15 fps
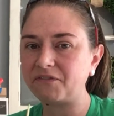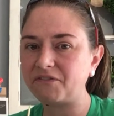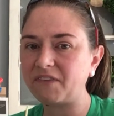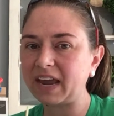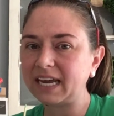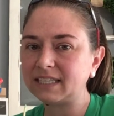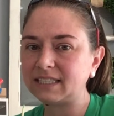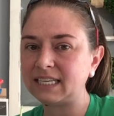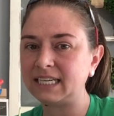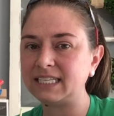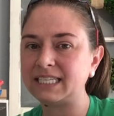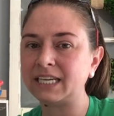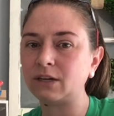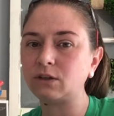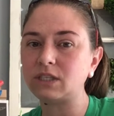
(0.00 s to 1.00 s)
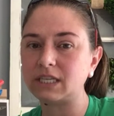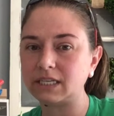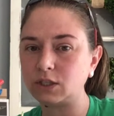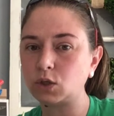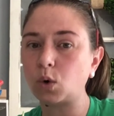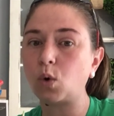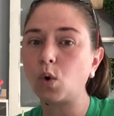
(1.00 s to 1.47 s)
facing
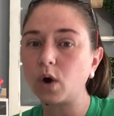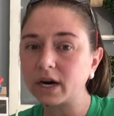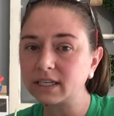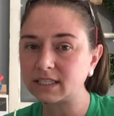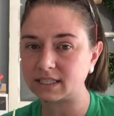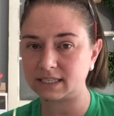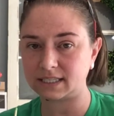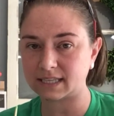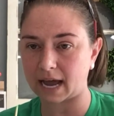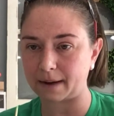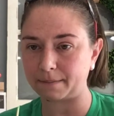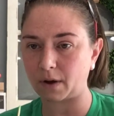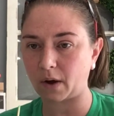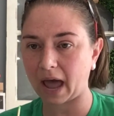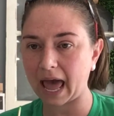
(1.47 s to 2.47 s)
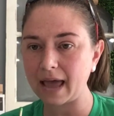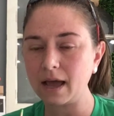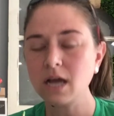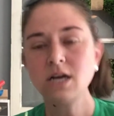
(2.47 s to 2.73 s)
tilted towards the sun, okay?